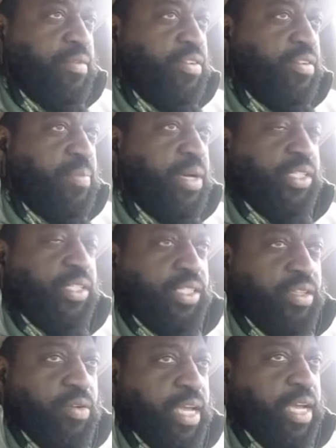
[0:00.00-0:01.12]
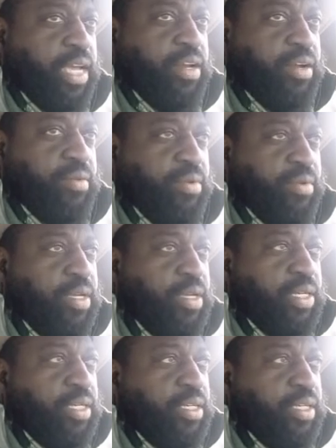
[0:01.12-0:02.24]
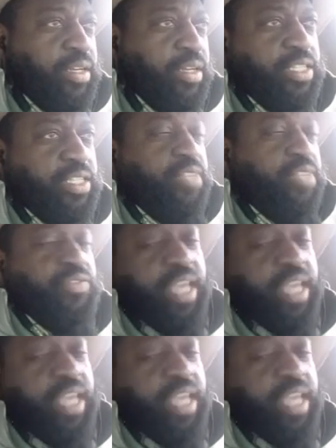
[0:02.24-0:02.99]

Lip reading: your budget is okay, then it's just for your